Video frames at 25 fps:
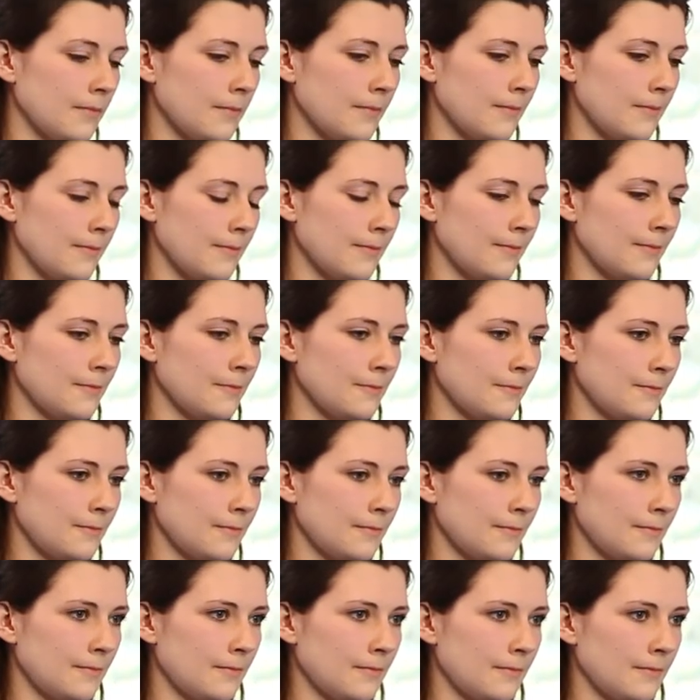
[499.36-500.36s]

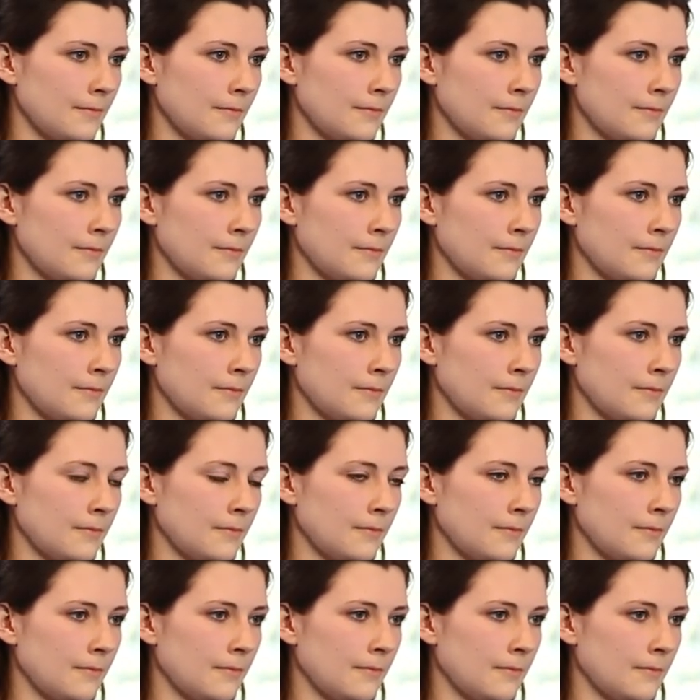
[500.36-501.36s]

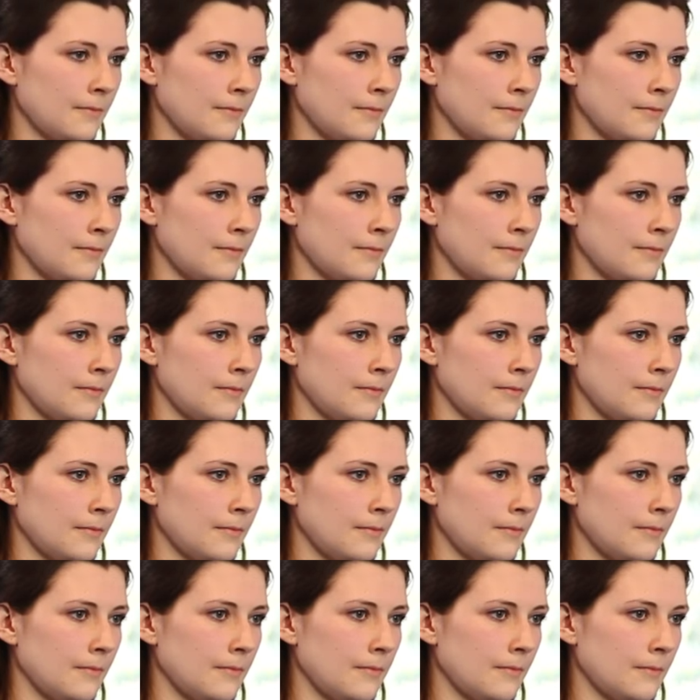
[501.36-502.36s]

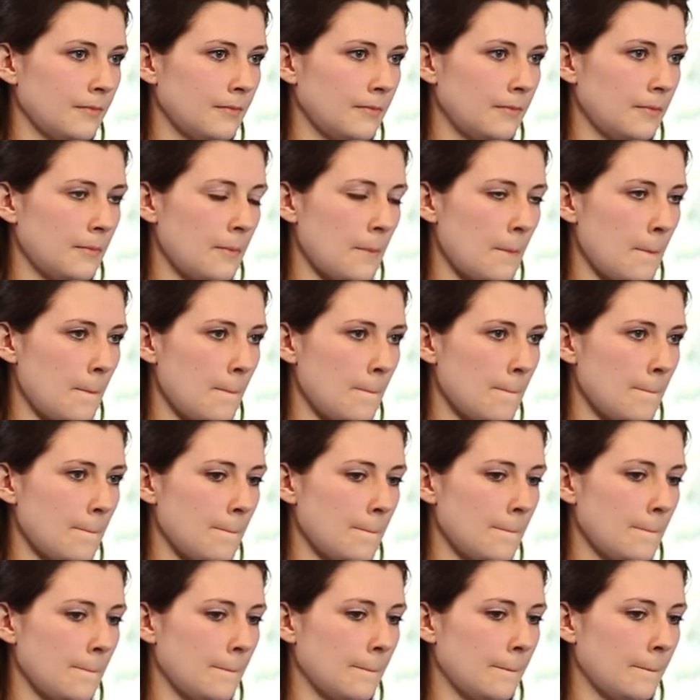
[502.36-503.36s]

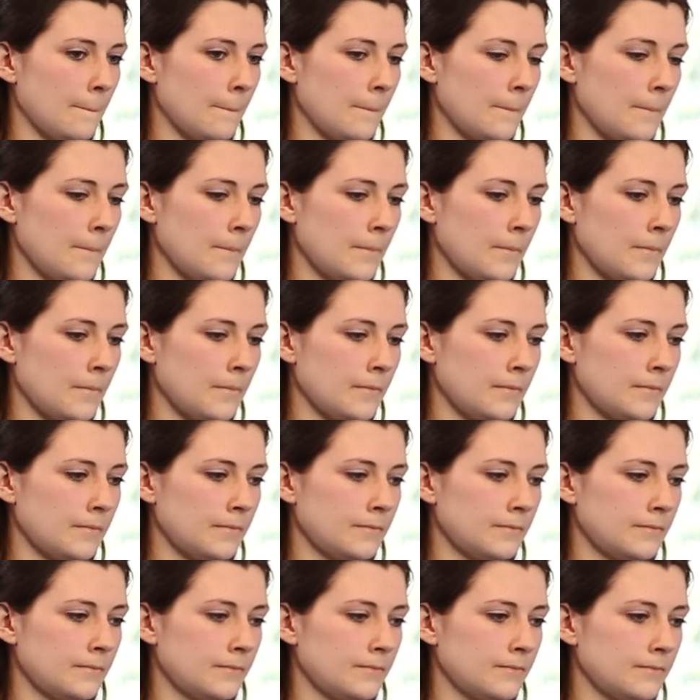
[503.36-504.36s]

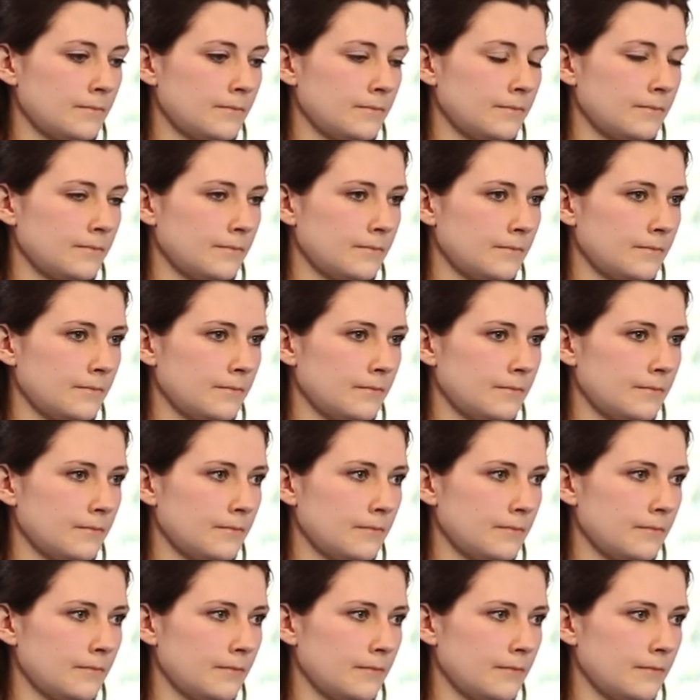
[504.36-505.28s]
[no speech]